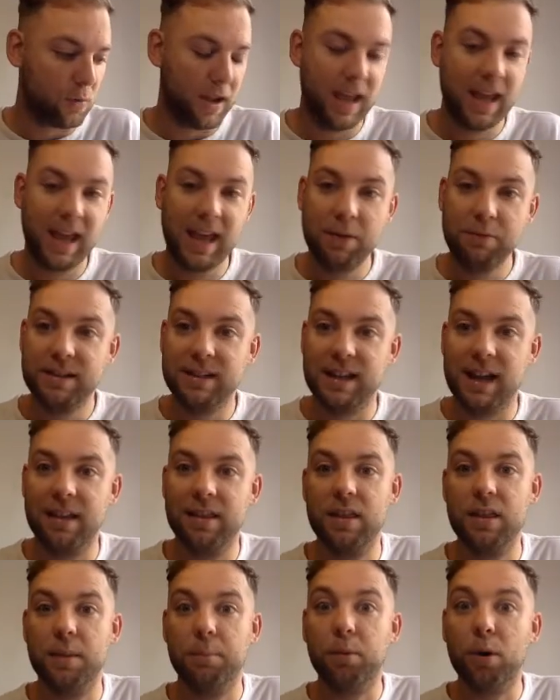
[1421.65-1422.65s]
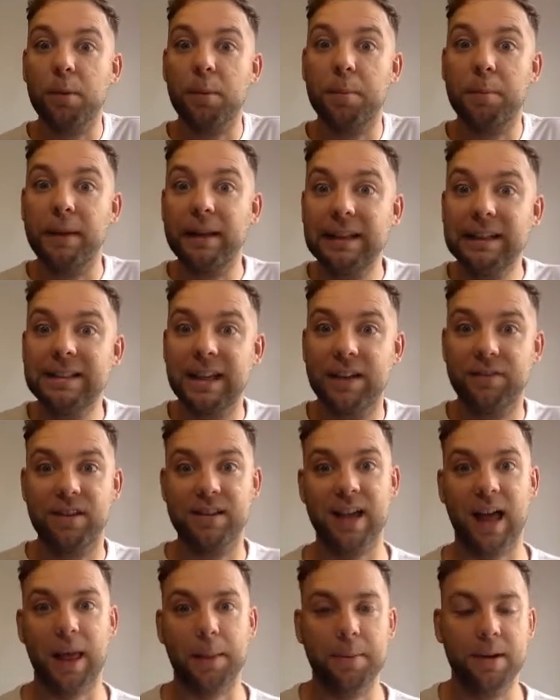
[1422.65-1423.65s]
here we're saying that the probability of this
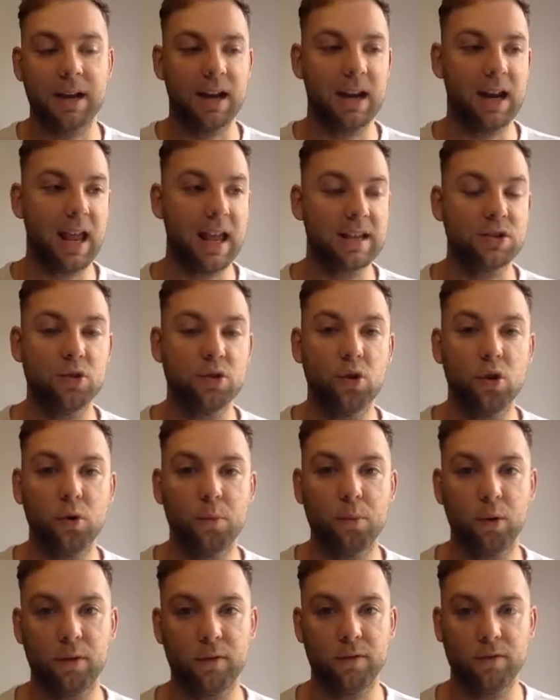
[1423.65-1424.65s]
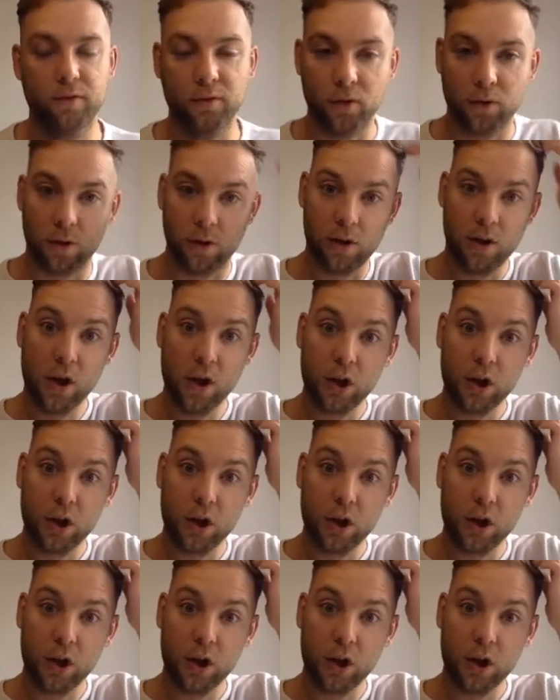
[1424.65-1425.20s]
happening is 0.4